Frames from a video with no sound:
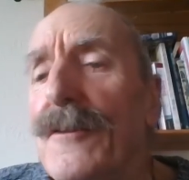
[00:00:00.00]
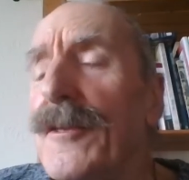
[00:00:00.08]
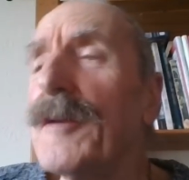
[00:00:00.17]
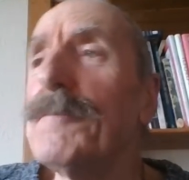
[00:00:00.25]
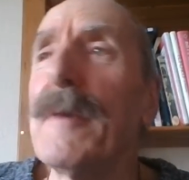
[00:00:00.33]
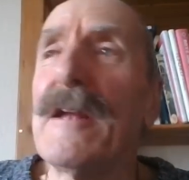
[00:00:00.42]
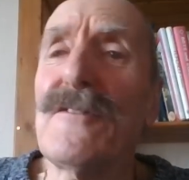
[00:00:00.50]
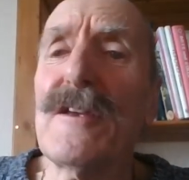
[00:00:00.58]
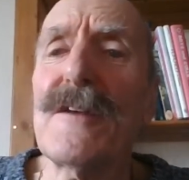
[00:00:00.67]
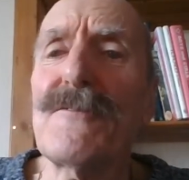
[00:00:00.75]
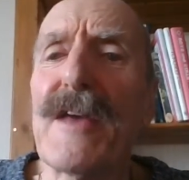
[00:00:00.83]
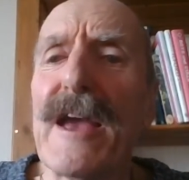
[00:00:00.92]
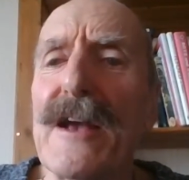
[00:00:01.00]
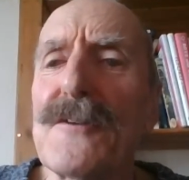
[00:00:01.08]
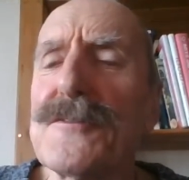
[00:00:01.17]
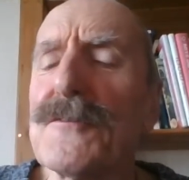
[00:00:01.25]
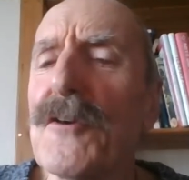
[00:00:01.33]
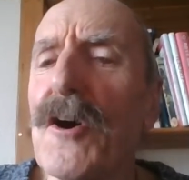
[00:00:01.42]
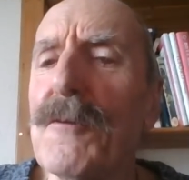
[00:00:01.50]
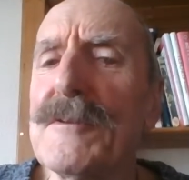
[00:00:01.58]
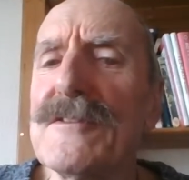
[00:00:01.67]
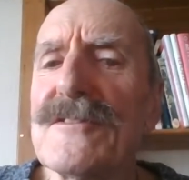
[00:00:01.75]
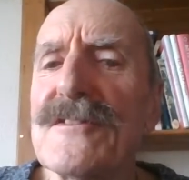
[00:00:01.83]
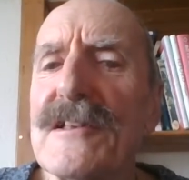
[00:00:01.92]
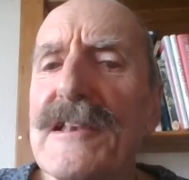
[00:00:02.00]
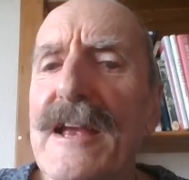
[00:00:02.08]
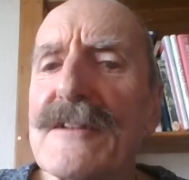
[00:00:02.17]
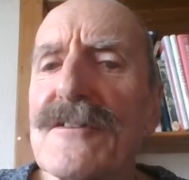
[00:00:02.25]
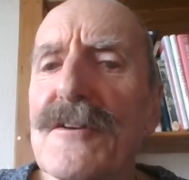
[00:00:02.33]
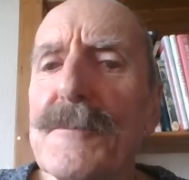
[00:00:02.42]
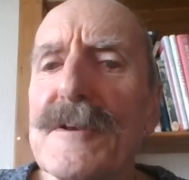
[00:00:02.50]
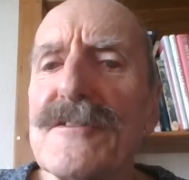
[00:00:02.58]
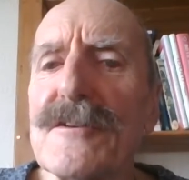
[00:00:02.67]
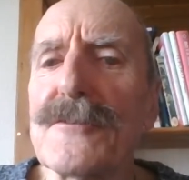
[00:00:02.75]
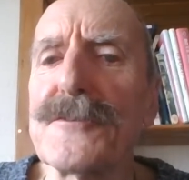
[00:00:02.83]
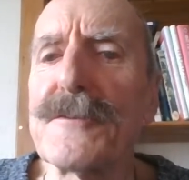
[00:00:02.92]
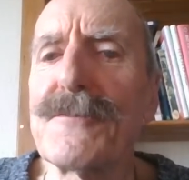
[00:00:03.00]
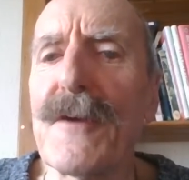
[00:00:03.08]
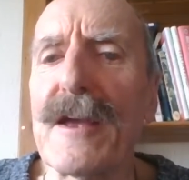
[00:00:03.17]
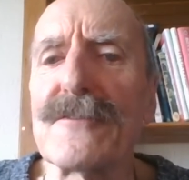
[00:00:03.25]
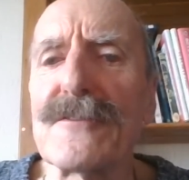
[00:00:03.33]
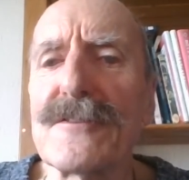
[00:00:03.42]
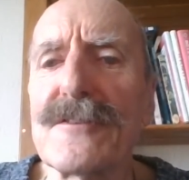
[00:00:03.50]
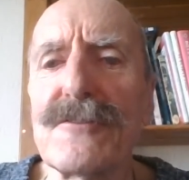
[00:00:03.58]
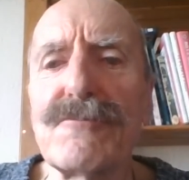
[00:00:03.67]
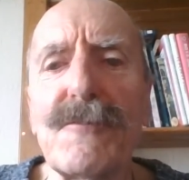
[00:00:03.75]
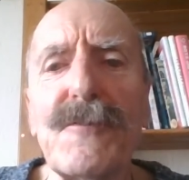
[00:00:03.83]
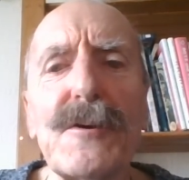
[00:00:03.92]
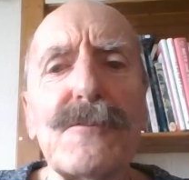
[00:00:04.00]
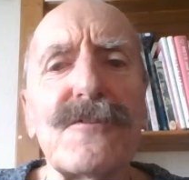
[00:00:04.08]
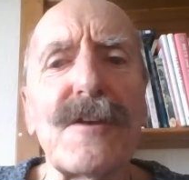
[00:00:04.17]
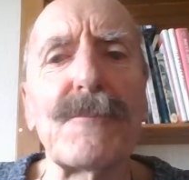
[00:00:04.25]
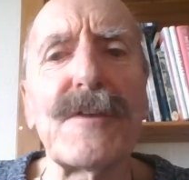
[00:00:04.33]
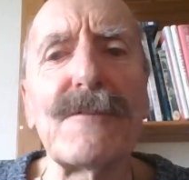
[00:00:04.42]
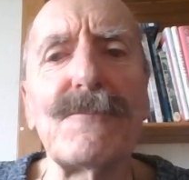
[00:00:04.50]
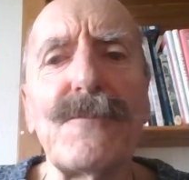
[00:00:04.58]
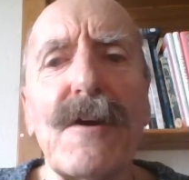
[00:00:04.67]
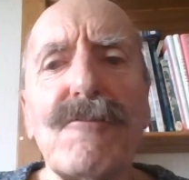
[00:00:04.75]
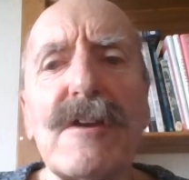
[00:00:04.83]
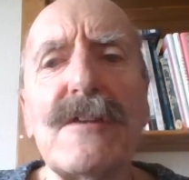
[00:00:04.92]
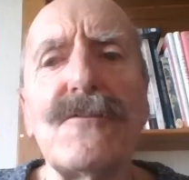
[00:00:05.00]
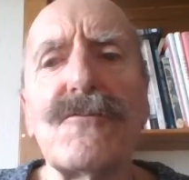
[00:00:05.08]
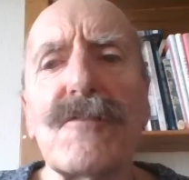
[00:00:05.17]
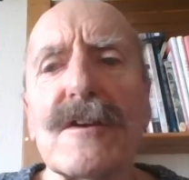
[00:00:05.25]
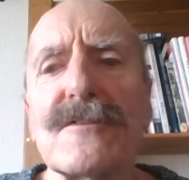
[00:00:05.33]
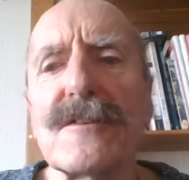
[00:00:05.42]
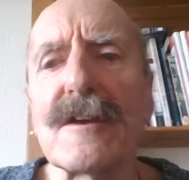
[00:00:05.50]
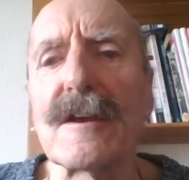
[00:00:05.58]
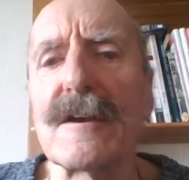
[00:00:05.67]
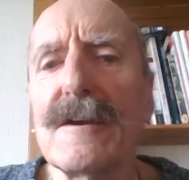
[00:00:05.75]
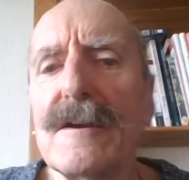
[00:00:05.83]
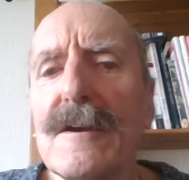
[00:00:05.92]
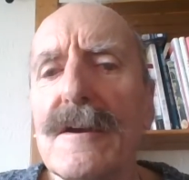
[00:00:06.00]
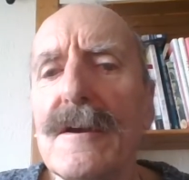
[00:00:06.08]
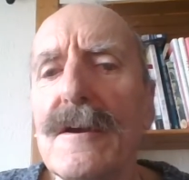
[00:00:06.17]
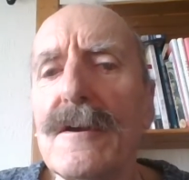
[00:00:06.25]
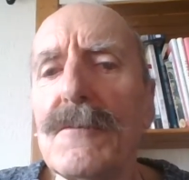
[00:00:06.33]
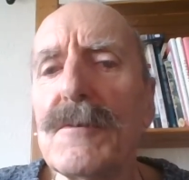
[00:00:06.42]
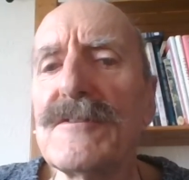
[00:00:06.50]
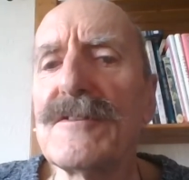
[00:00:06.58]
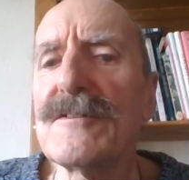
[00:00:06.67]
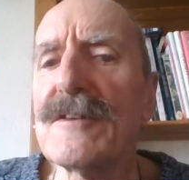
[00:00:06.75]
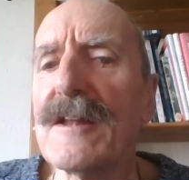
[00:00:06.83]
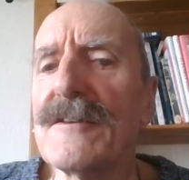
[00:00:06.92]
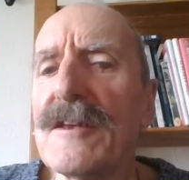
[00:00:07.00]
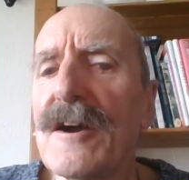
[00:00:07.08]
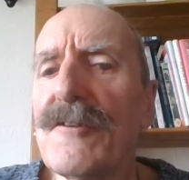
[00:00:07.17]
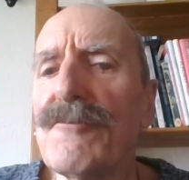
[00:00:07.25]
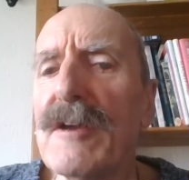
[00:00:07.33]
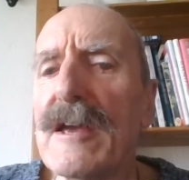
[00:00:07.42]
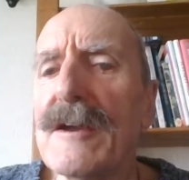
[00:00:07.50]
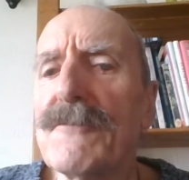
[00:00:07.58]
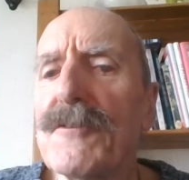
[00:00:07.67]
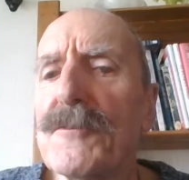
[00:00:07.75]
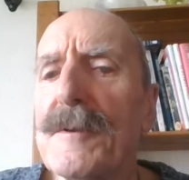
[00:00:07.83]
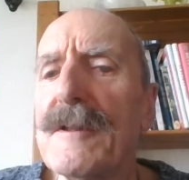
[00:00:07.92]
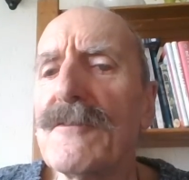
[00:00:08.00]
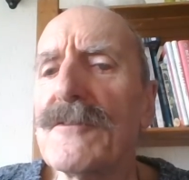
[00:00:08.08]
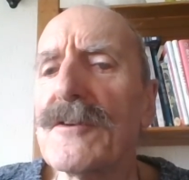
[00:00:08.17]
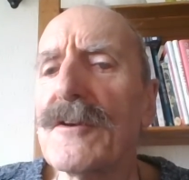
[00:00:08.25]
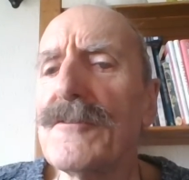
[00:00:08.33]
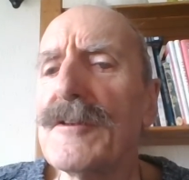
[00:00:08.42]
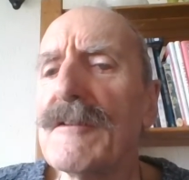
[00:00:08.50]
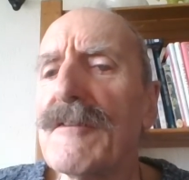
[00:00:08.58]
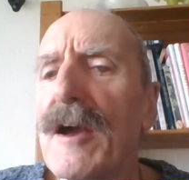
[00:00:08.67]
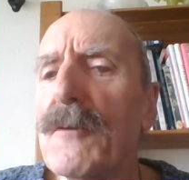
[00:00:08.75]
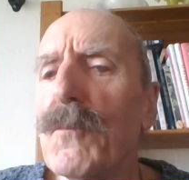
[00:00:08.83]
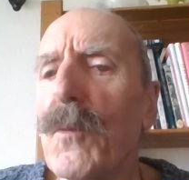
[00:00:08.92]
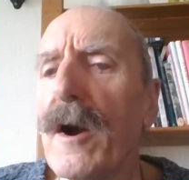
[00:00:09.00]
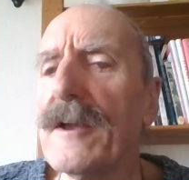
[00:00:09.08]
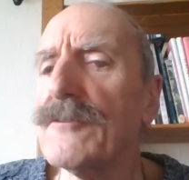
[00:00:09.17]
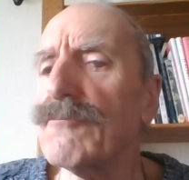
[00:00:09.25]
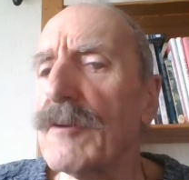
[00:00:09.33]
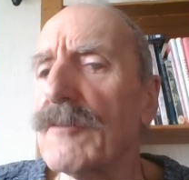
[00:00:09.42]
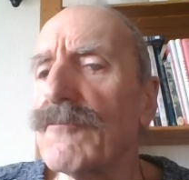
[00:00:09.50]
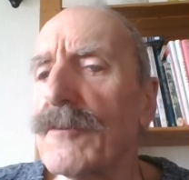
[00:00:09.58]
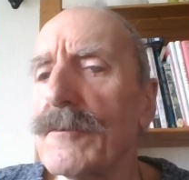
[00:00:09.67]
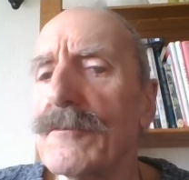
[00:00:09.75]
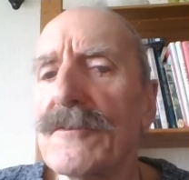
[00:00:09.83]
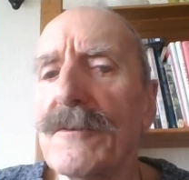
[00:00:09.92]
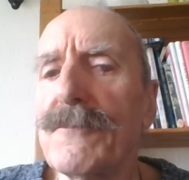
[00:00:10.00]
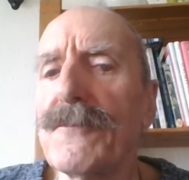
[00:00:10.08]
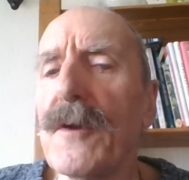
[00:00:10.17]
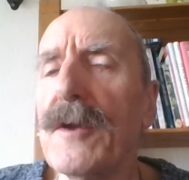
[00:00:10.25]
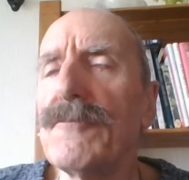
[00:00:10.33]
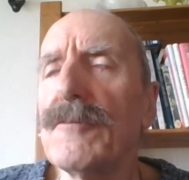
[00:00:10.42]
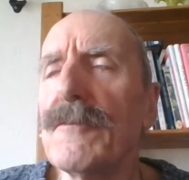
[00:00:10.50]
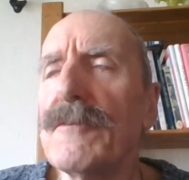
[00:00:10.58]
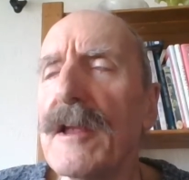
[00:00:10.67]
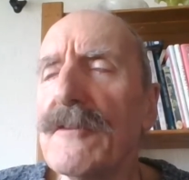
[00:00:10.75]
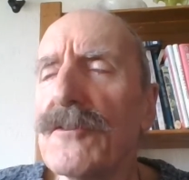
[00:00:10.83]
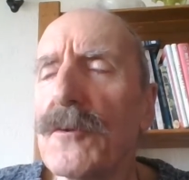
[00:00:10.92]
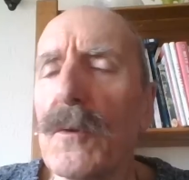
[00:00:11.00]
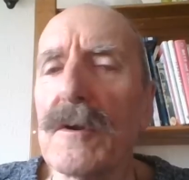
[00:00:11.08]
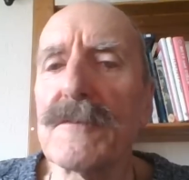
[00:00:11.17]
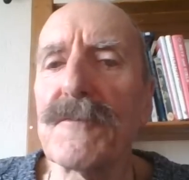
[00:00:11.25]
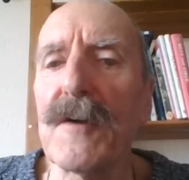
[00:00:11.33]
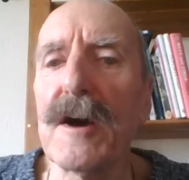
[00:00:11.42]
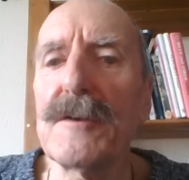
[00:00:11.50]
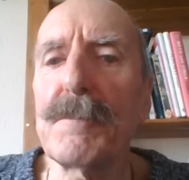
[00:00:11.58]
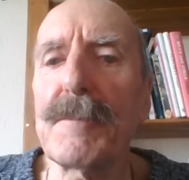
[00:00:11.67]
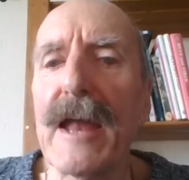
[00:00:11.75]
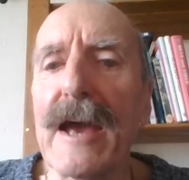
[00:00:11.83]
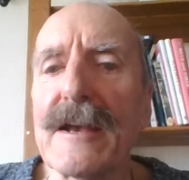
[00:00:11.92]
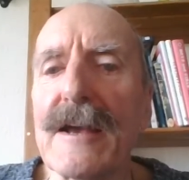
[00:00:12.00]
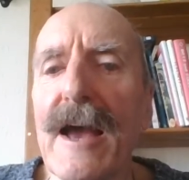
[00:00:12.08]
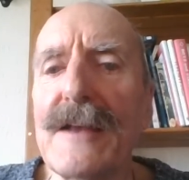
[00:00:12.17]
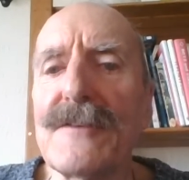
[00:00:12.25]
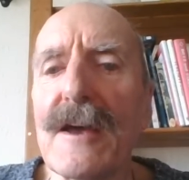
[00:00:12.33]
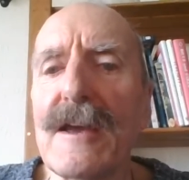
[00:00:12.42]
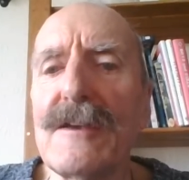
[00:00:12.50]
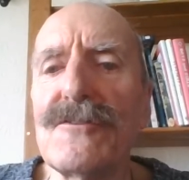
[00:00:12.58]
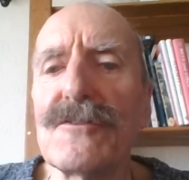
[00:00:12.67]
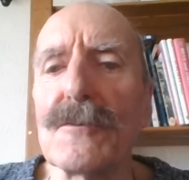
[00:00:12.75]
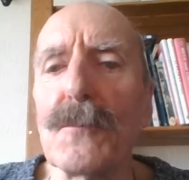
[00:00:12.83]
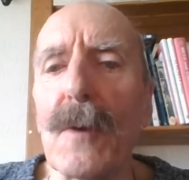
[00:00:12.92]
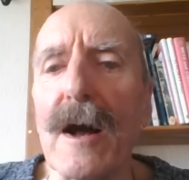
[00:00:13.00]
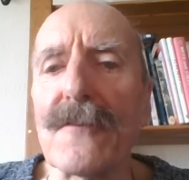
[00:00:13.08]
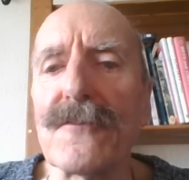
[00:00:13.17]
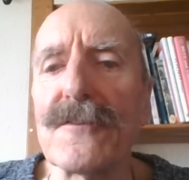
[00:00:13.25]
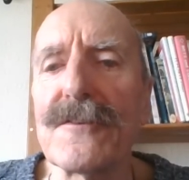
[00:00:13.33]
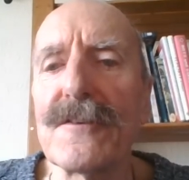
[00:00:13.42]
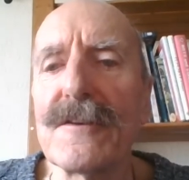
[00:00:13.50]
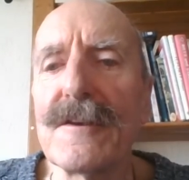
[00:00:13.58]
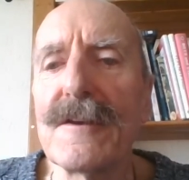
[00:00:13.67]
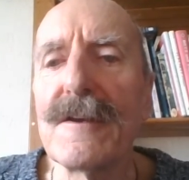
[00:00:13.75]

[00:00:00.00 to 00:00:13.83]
The meeting of the House of Commons Select Committee on Defence has revealed something very interesting, which is that the RAF has been turning down white recruits in favour of less qualified black and Asian ones.